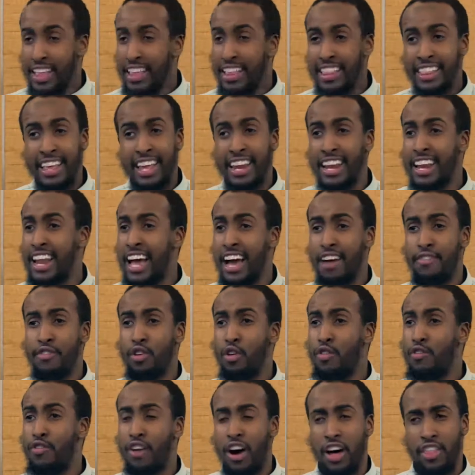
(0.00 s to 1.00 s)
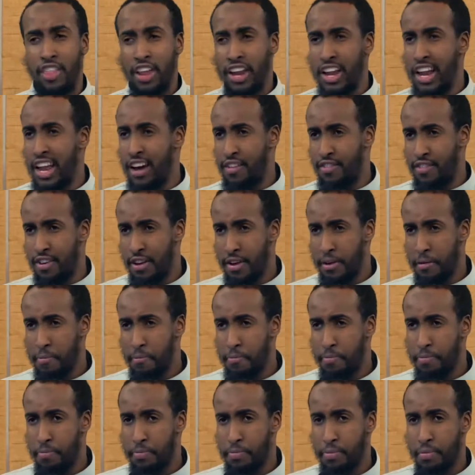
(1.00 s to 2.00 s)
They didn't have no fatherly love.
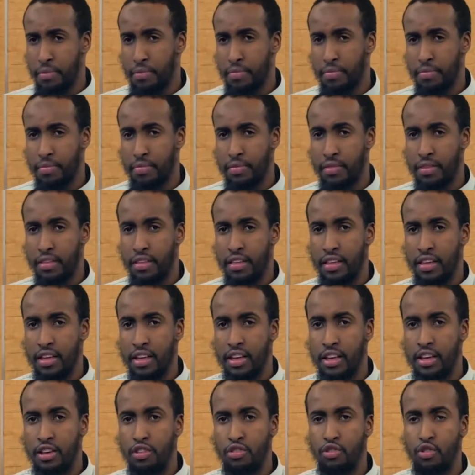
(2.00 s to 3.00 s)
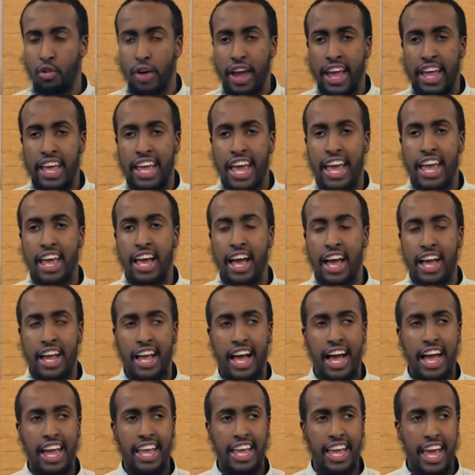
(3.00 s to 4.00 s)
So a, gay, a
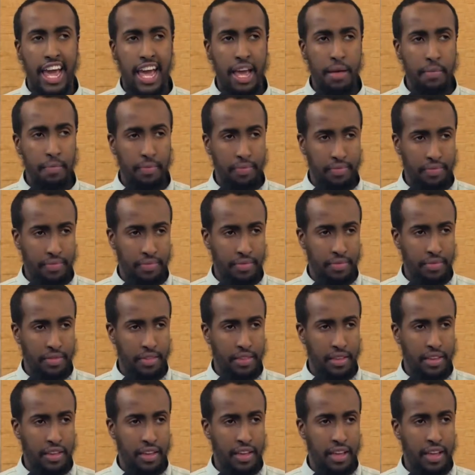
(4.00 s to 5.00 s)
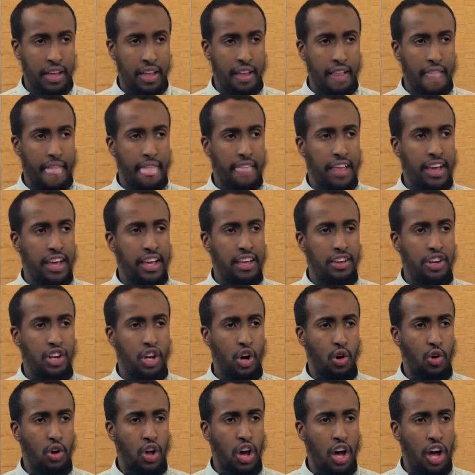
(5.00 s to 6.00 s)
guy came, he
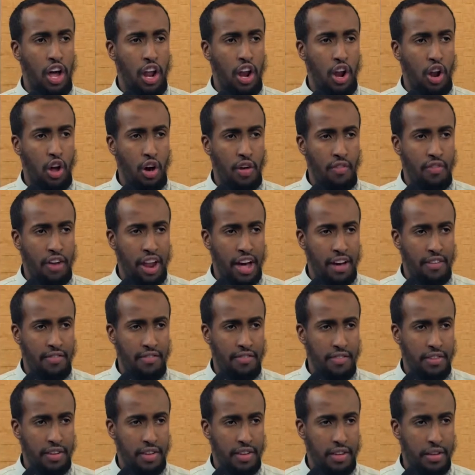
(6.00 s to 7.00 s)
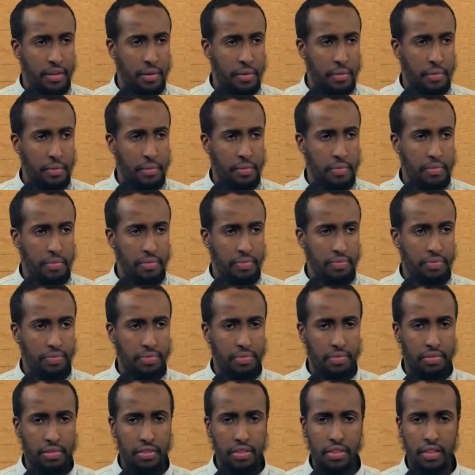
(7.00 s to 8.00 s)
showed her a lot of love,
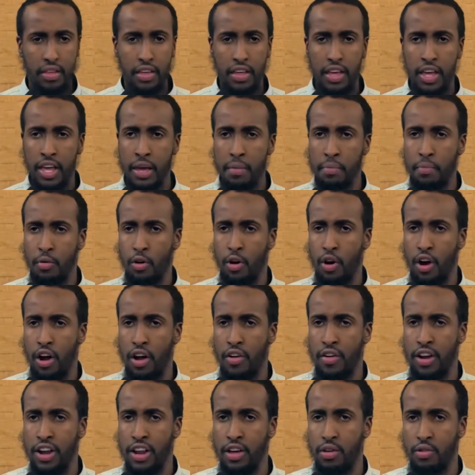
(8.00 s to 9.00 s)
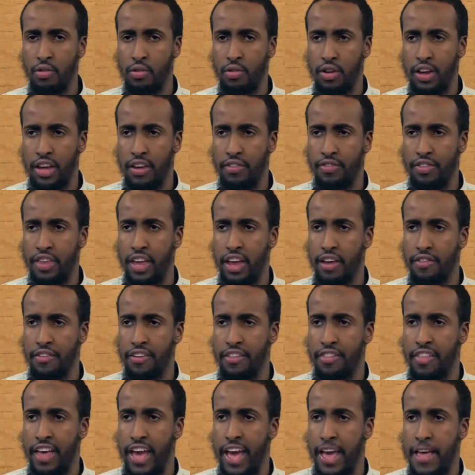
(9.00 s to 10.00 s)
he bought her a little gift here
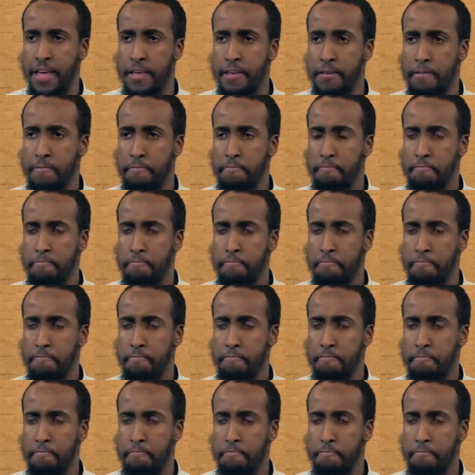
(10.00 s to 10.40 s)
and there,